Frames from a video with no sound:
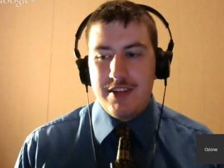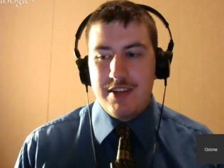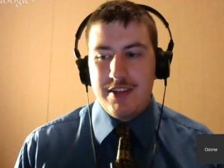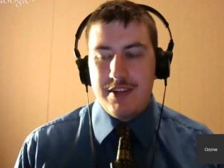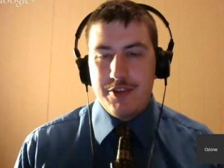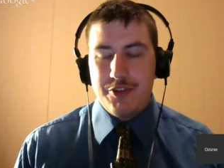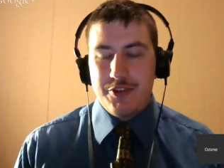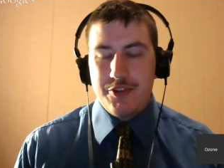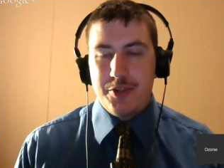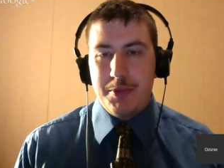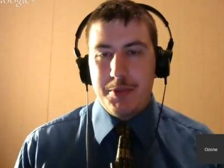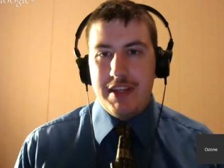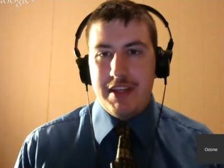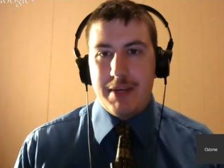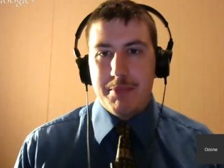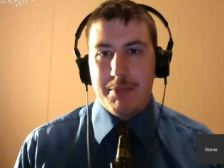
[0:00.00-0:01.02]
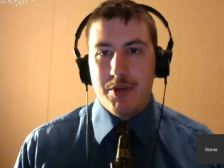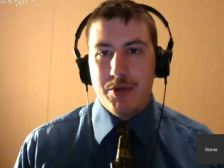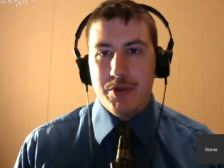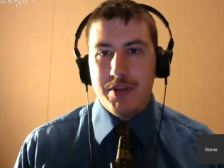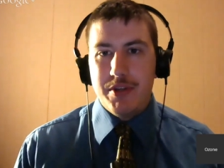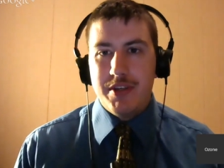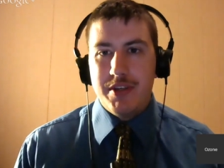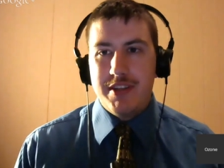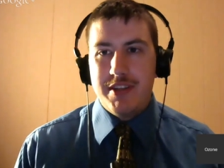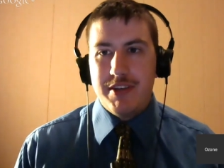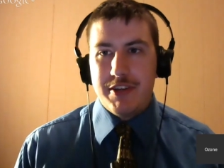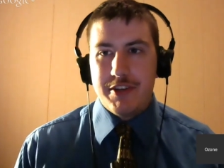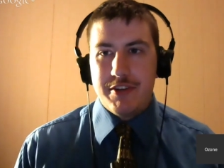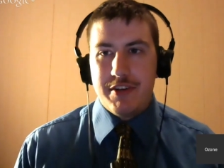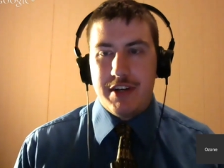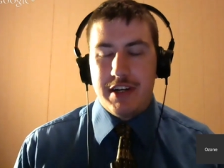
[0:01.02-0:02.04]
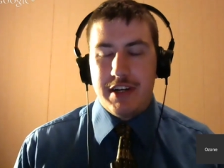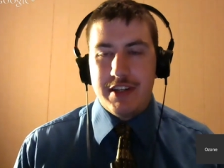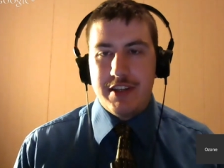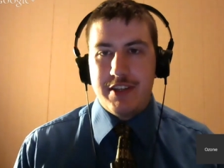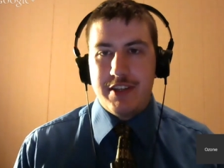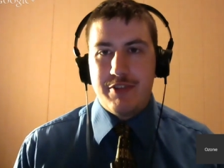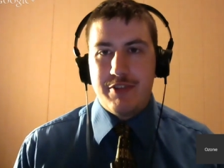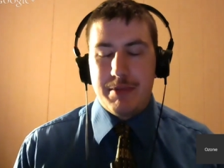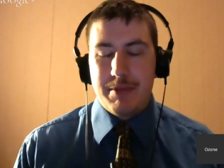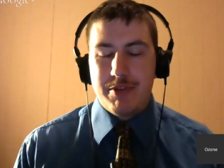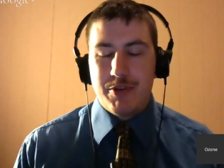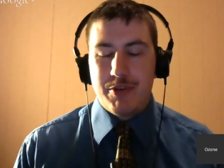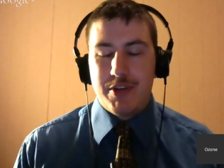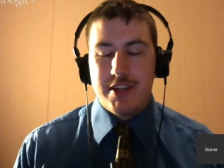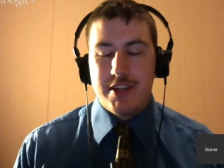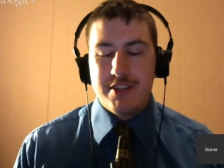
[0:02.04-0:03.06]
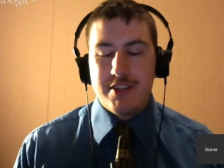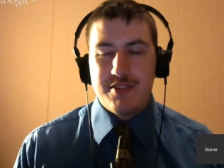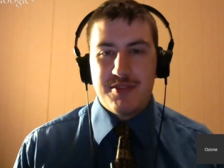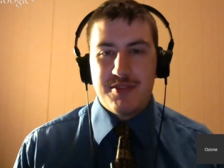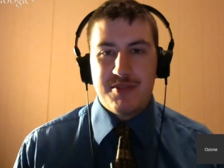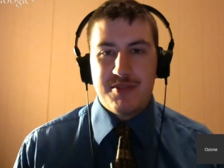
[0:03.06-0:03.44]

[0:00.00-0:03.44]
There should be a mode. There are straight up no guns.